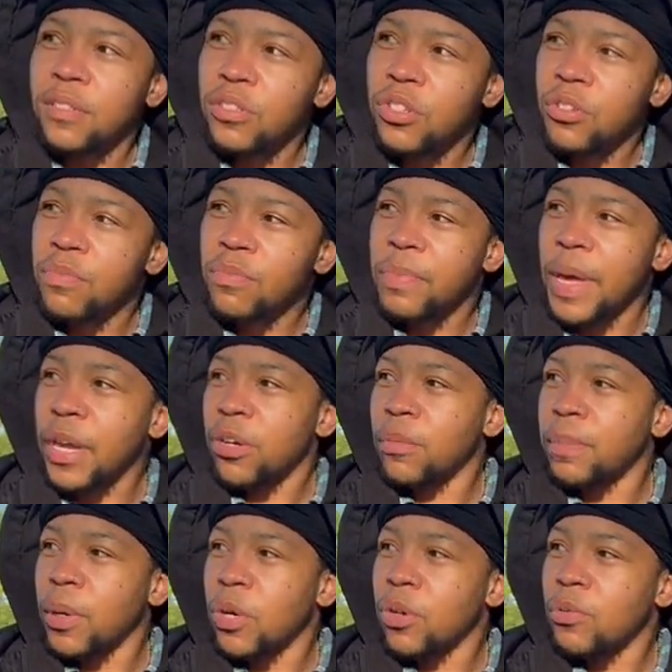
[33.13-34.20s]
do better
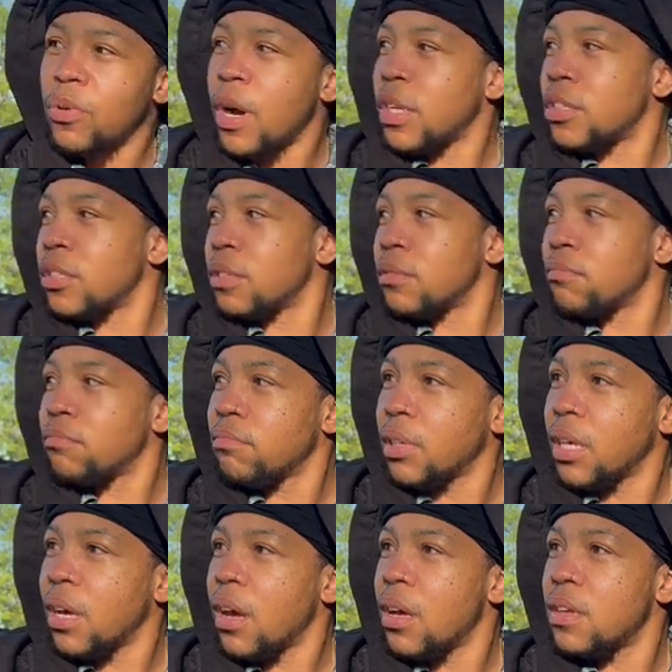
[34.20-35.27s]
bird watching
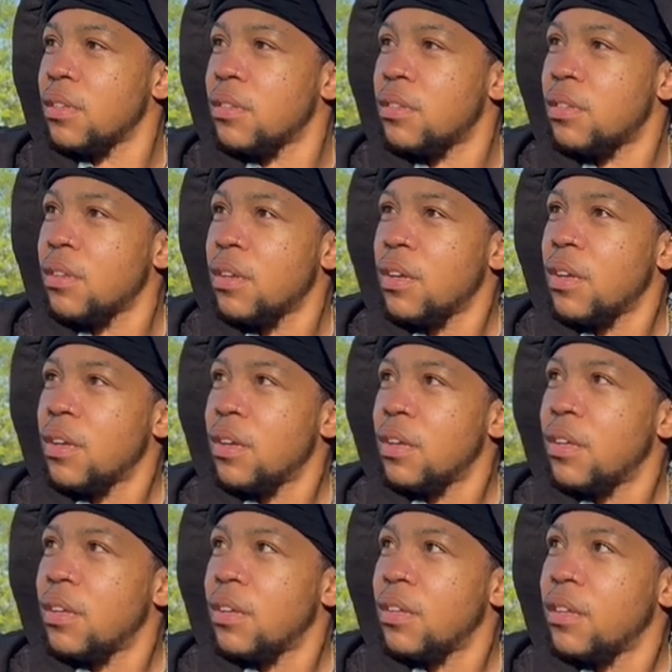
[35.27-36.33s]
because
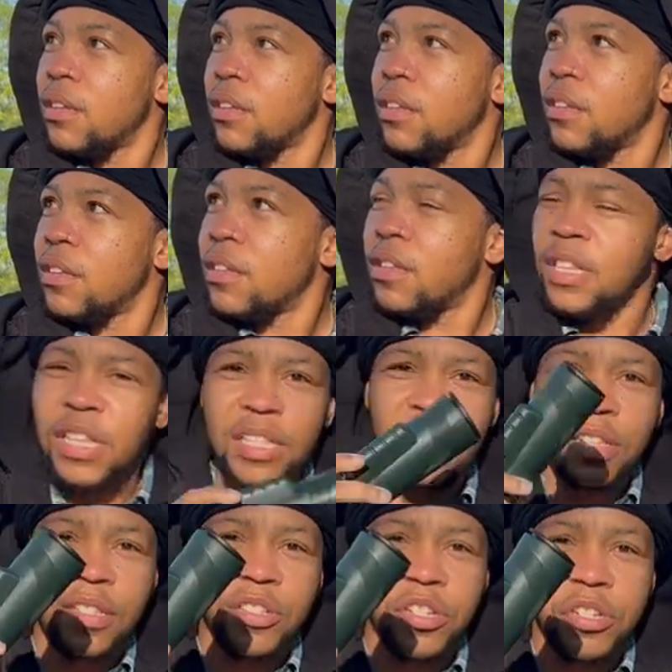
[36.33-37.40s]
this
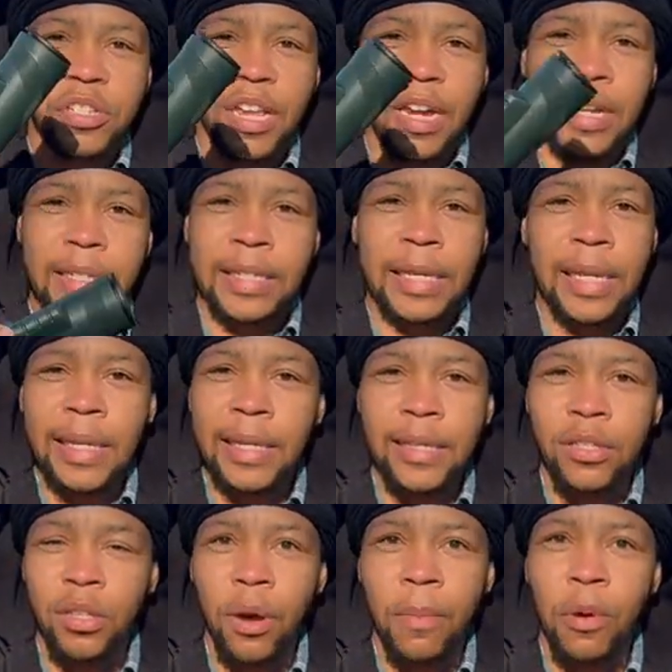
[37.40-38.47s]
is just like a
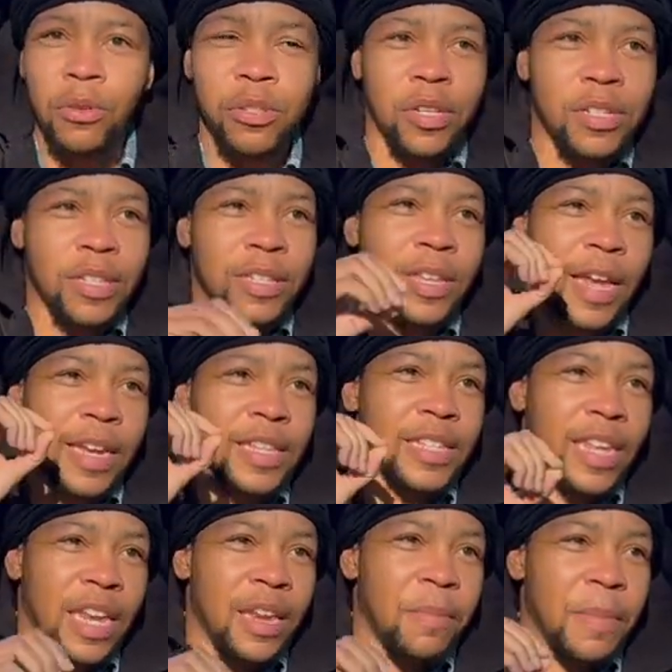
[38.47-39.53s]
tease almost because it's like it's
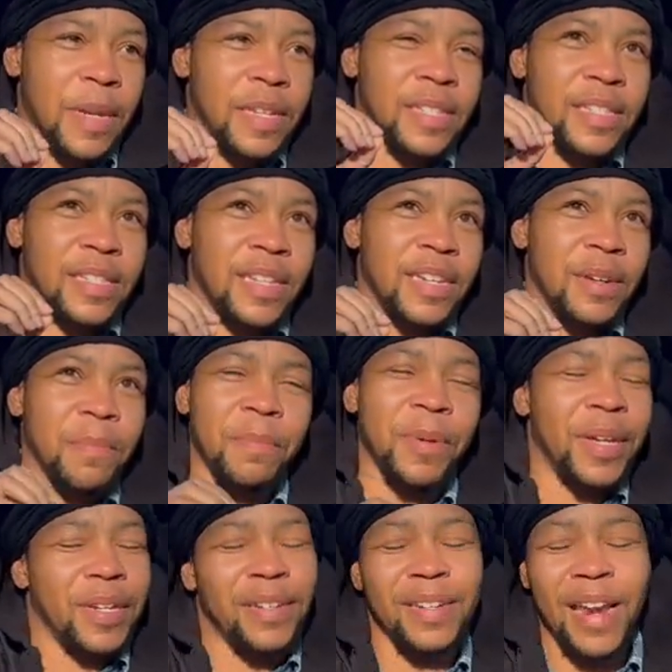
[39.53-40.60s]
getting me to see them
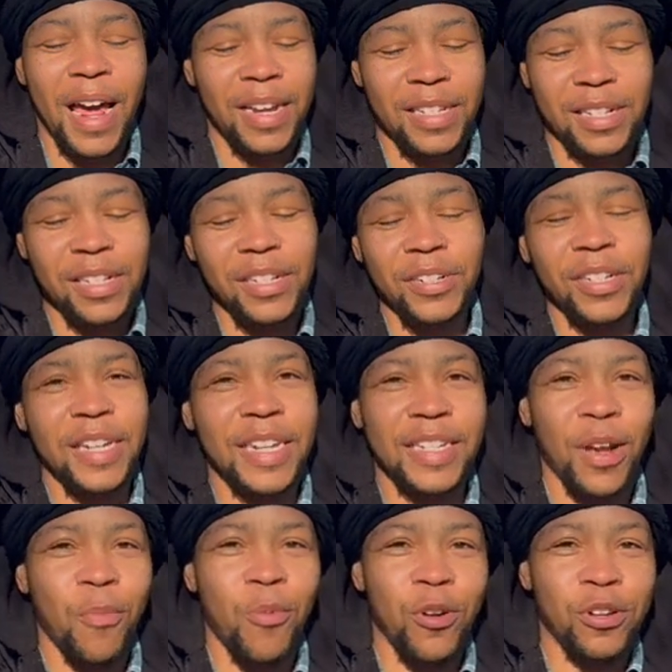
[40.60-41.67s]
but not as clearly as
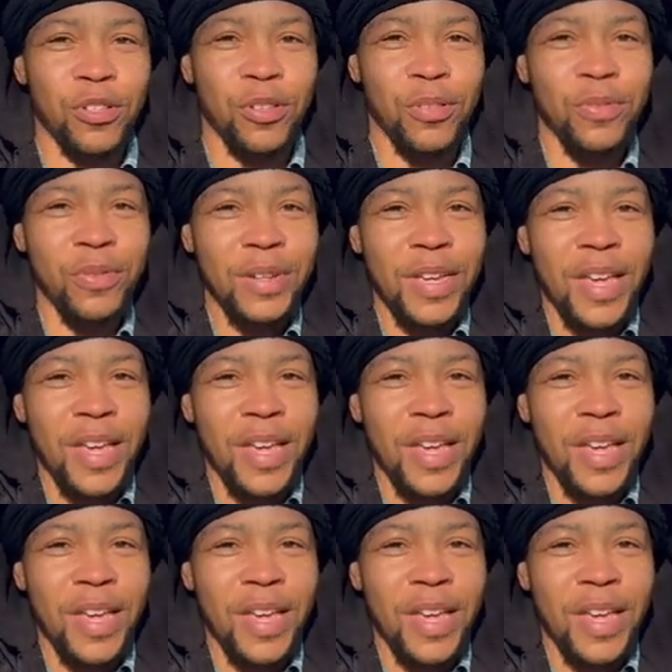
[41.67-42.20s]
I want to,